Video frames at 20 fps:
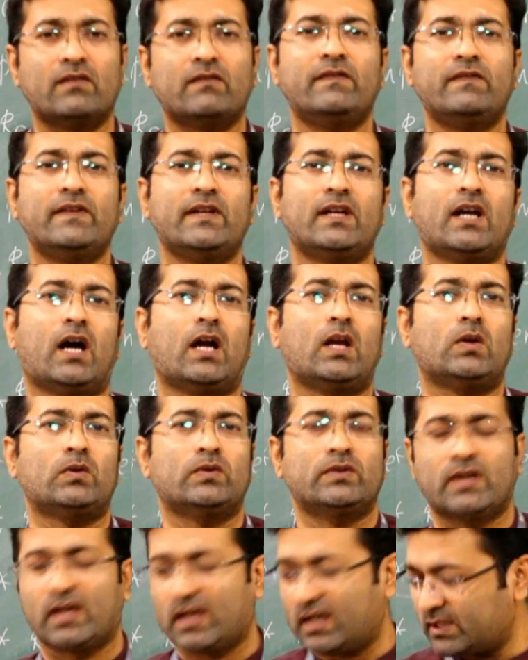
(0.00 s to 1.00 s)
We all know
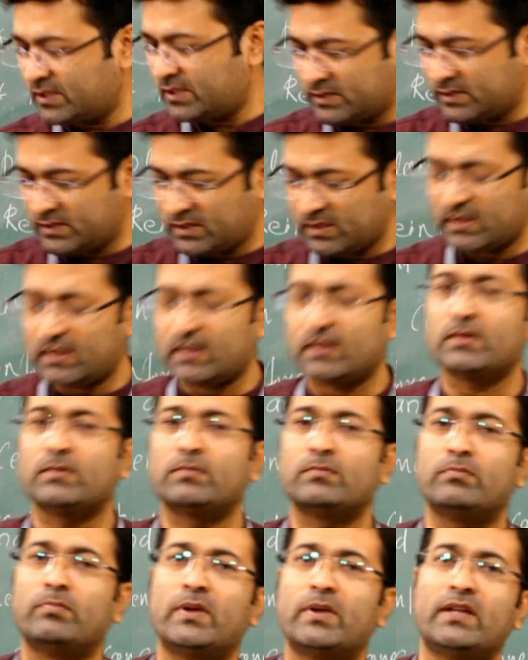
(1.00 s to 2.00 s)
that the
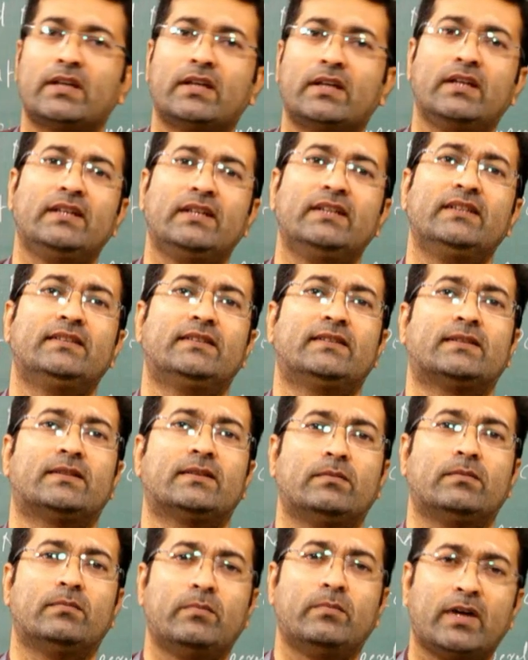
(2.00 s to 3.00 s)
brick is
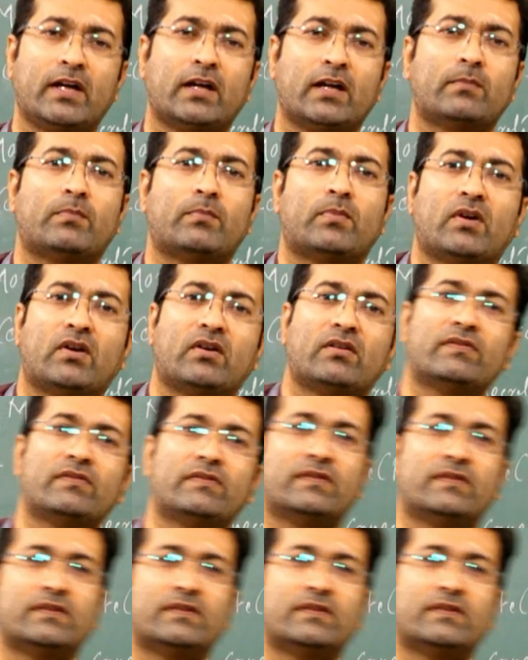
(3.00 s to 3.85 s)
made up of